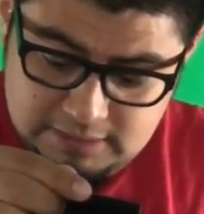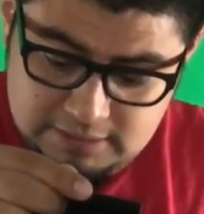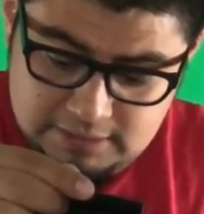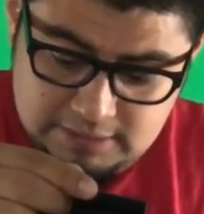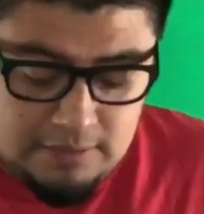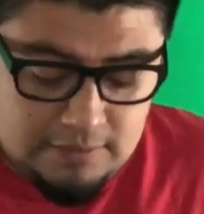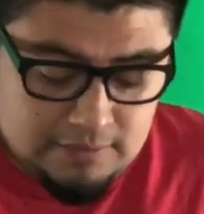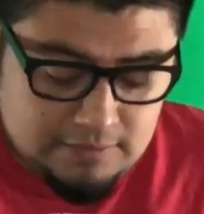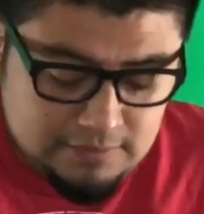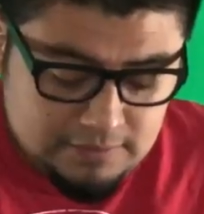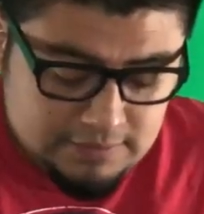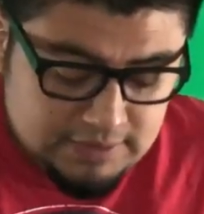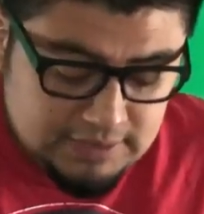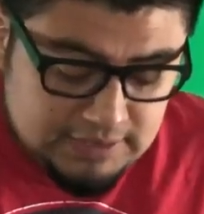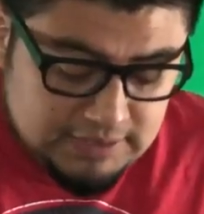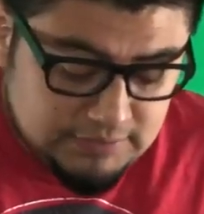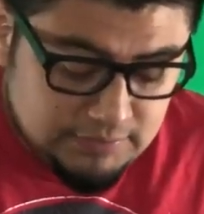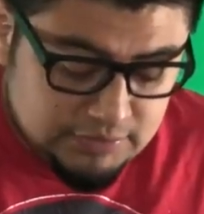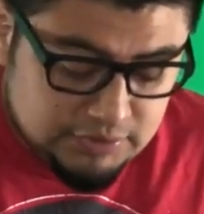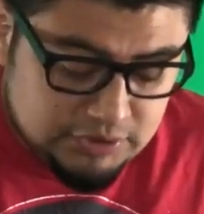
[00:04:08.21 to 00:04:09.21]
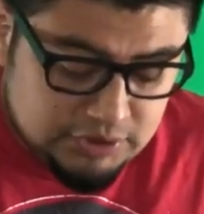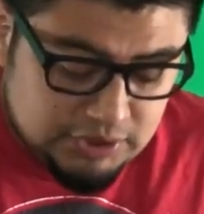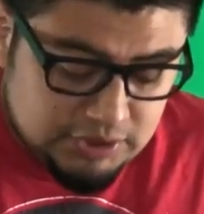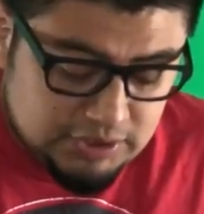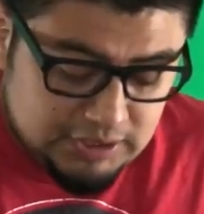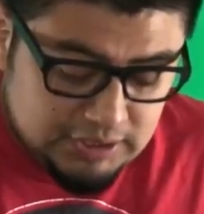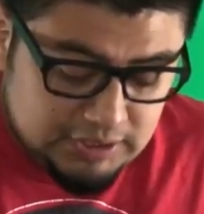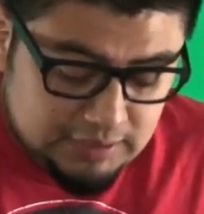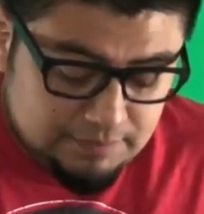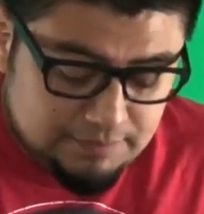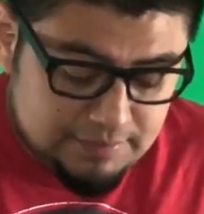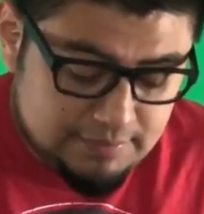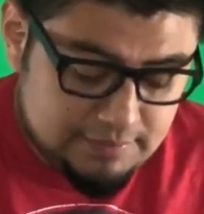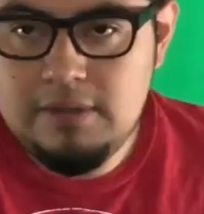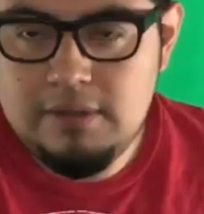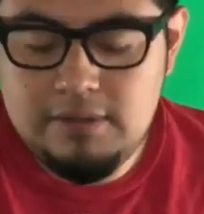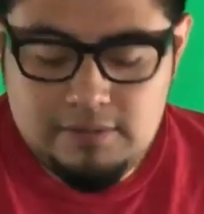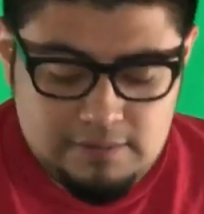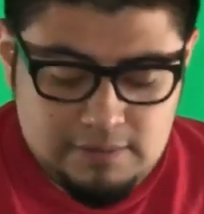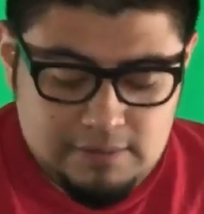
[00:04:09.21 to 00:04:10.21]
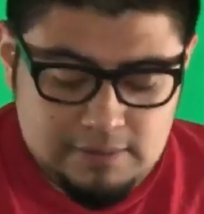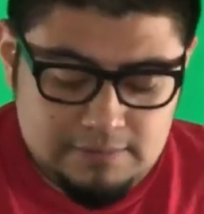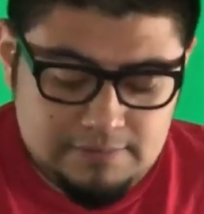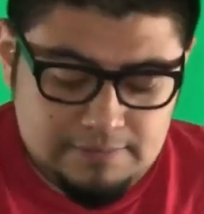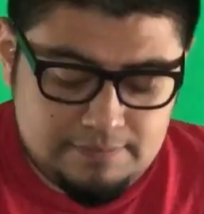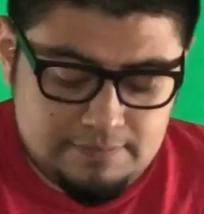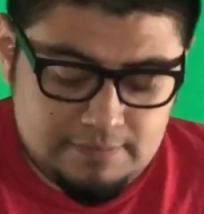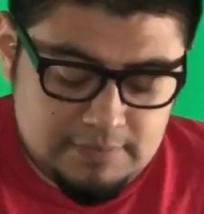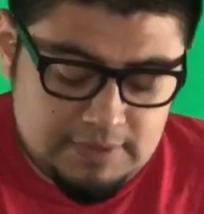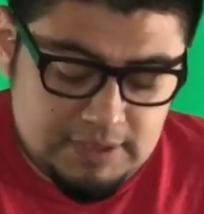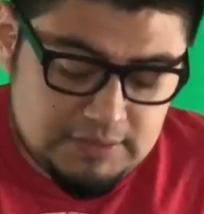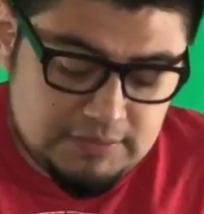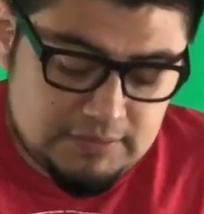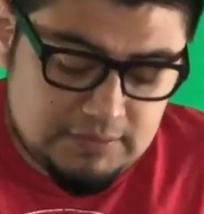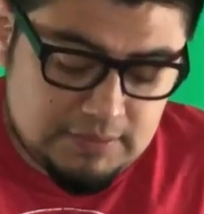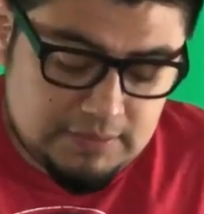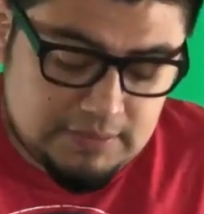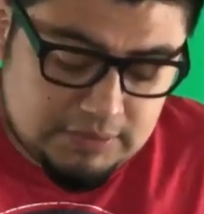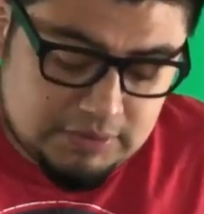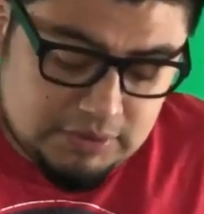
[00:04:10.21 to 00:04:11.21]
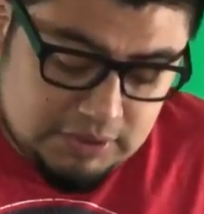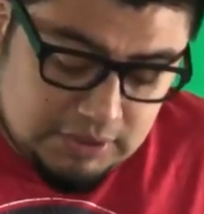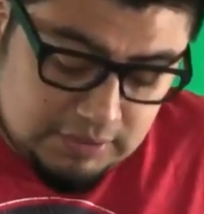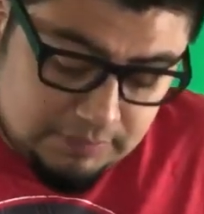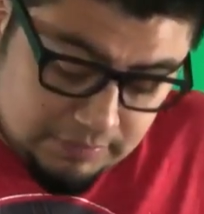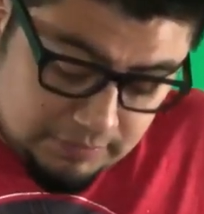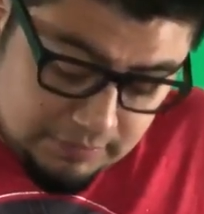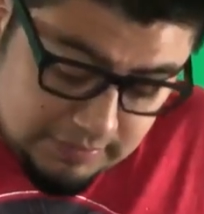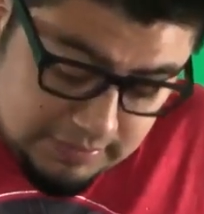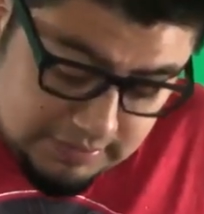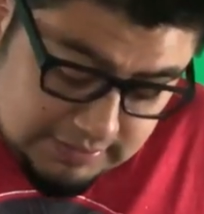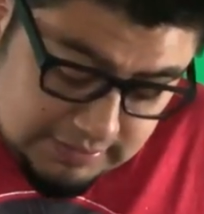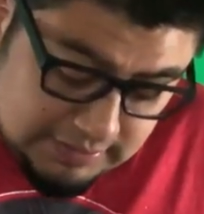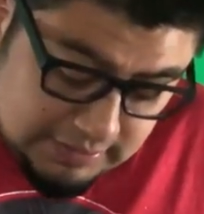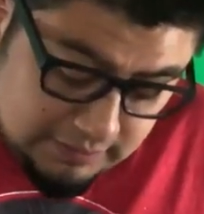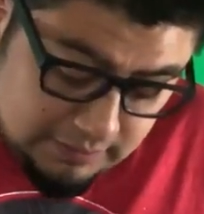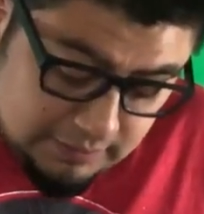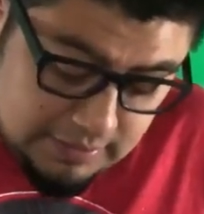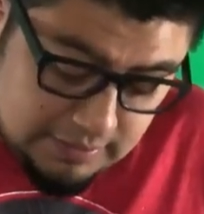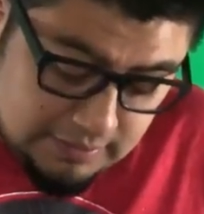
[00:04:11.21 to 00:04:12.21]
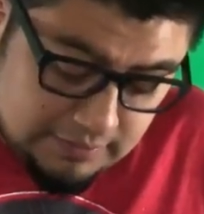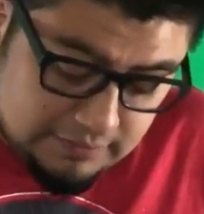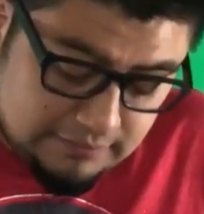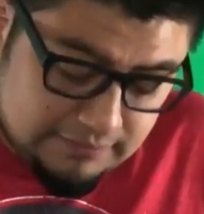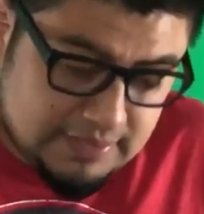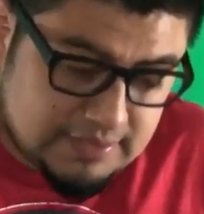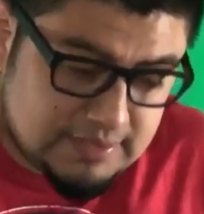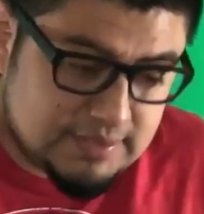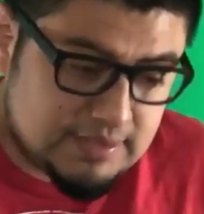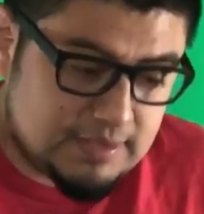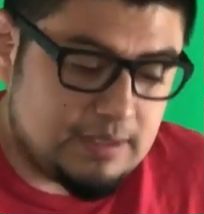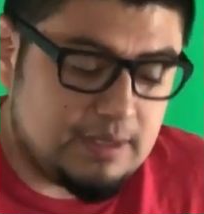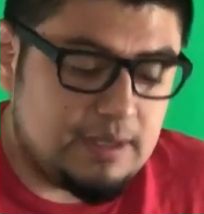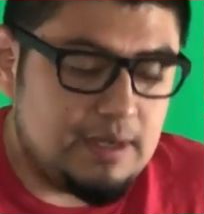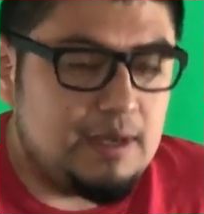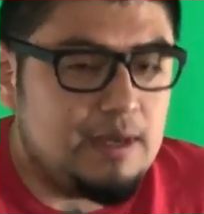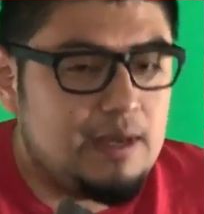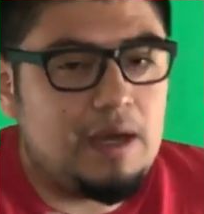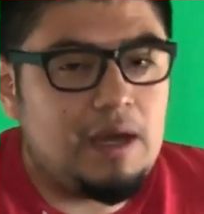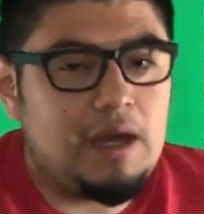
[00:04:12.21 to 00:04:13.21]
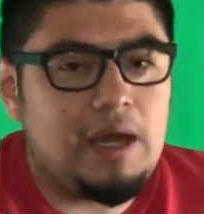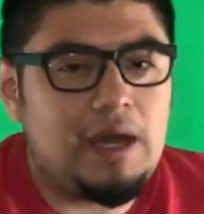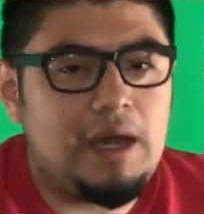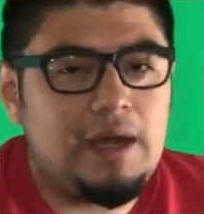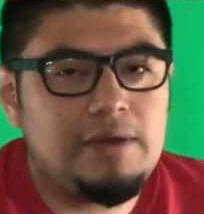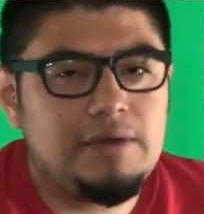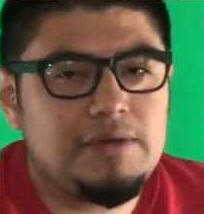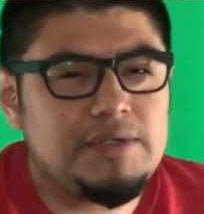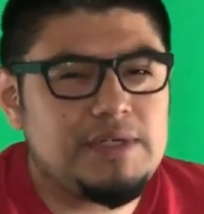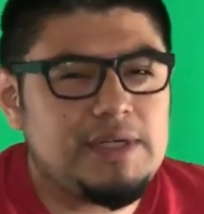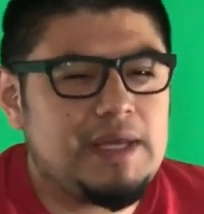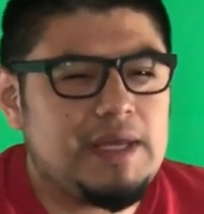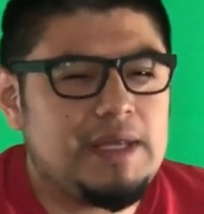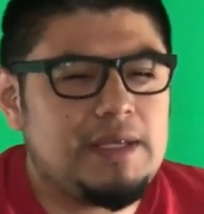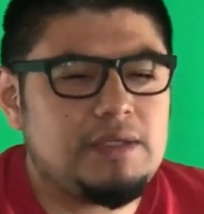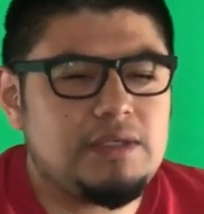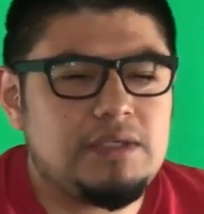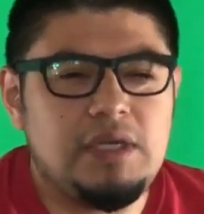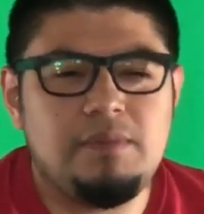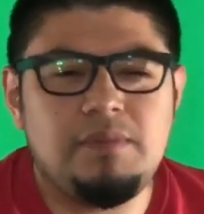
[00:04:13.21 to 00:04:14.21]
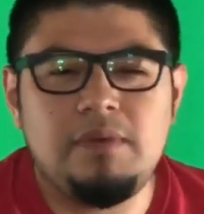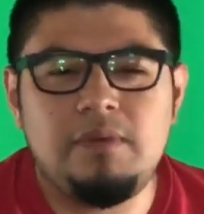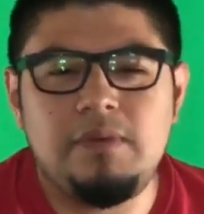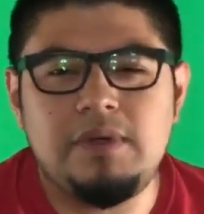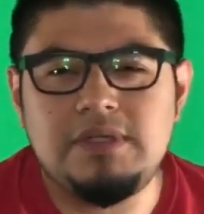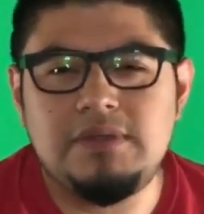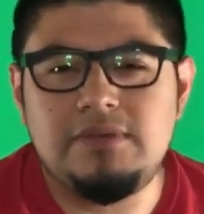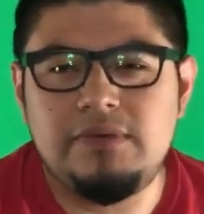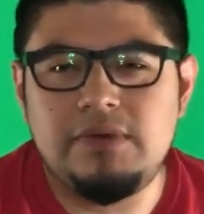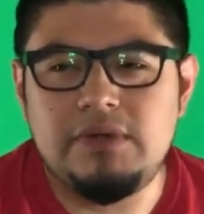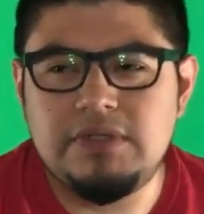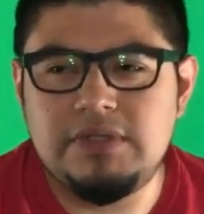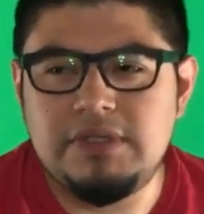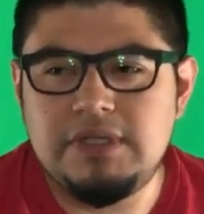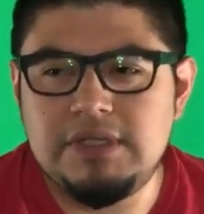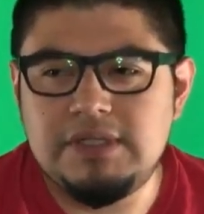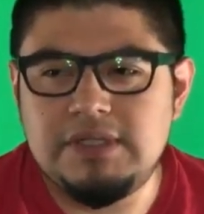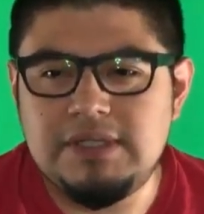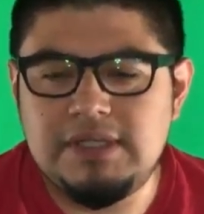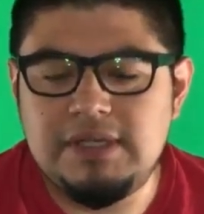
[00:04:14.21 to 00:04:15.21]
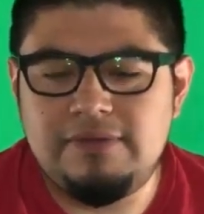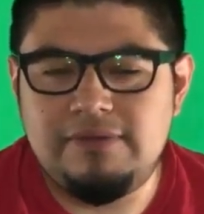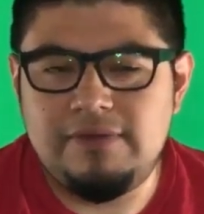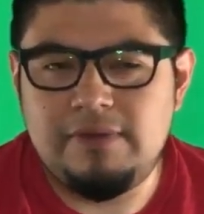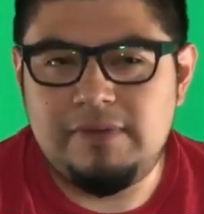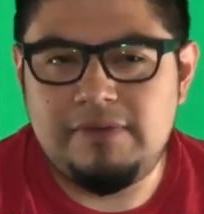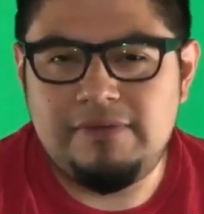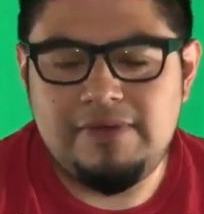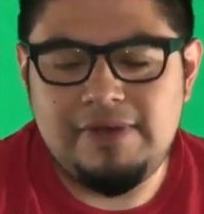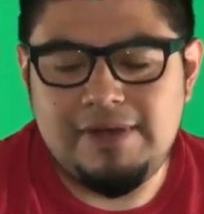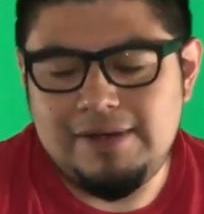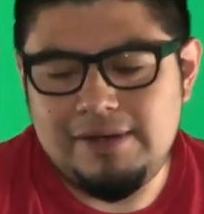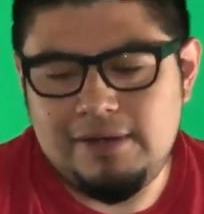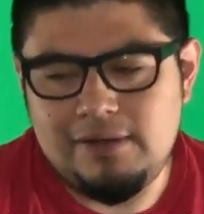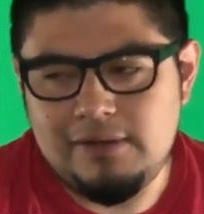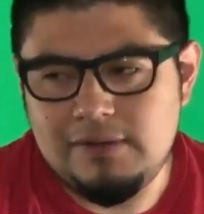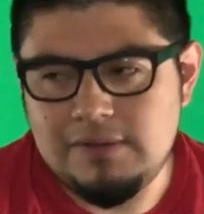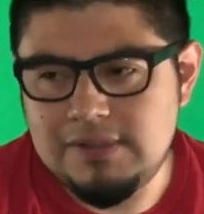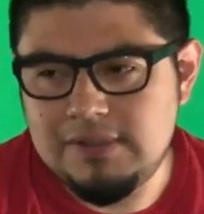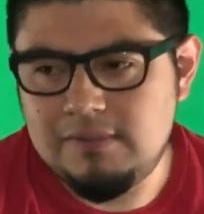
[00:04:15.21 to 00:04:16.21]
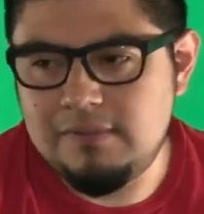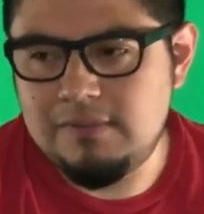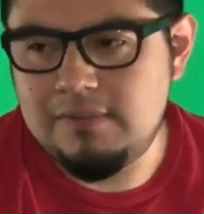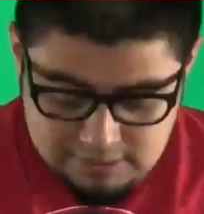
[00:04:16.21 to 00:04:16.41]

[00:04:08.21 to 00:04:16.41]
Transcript: So these were cheap. These were the cheaper ones that I wanted to invest in. I usually get cheaper ones first just to see if I'm even gonna use them.